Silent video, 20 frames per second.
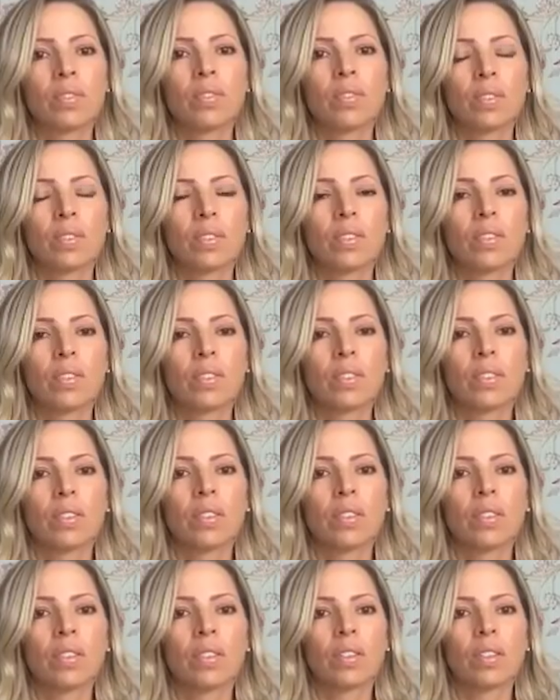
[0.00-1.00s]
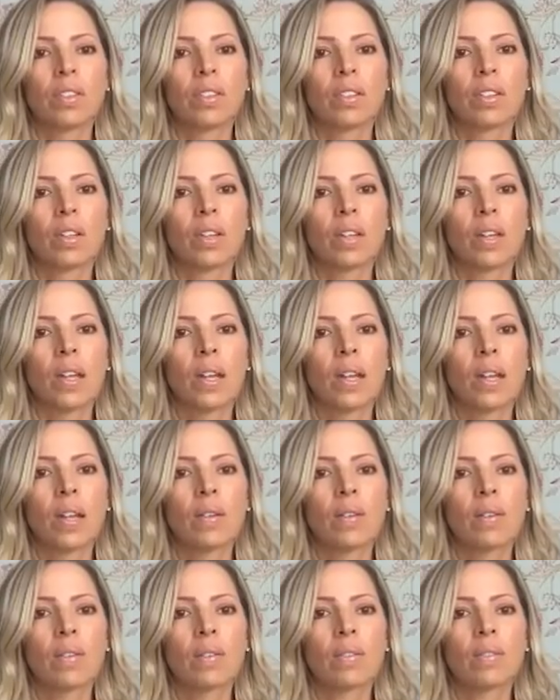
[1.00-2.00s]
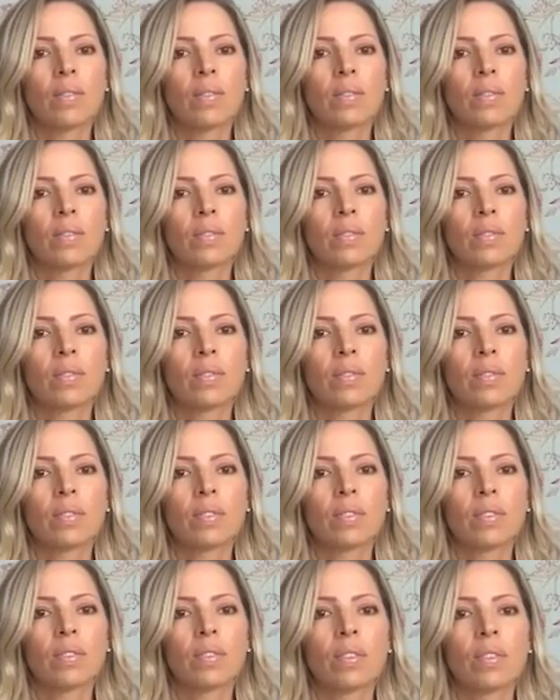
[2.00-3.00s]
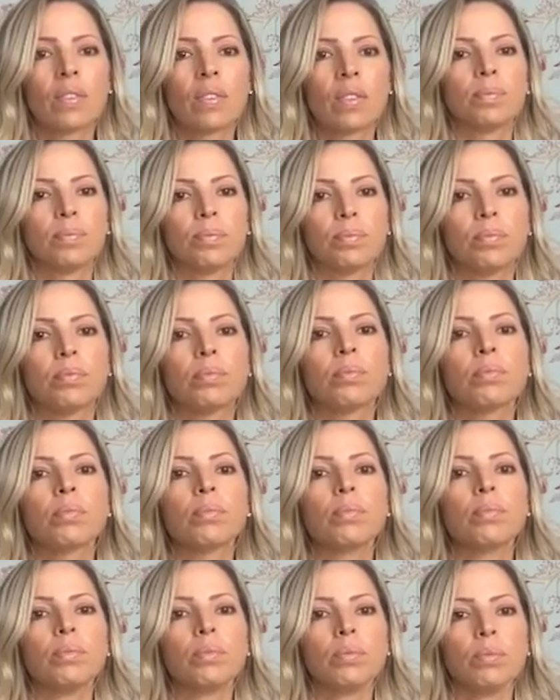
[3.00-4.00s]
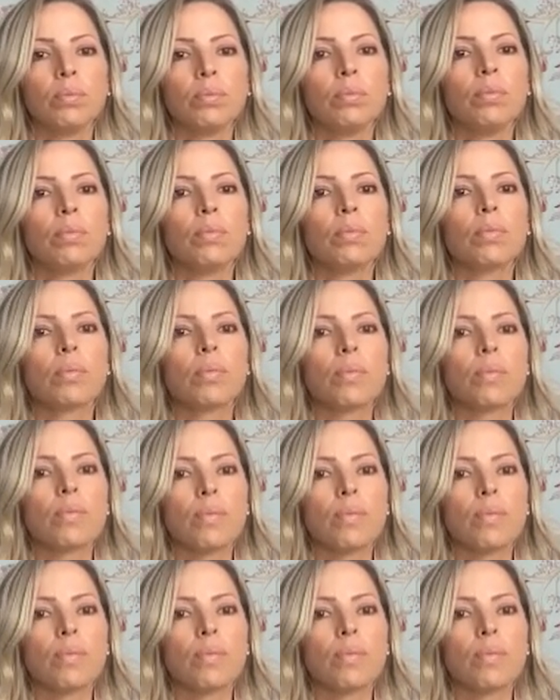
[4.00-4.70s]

No words are spoken by the person on screen.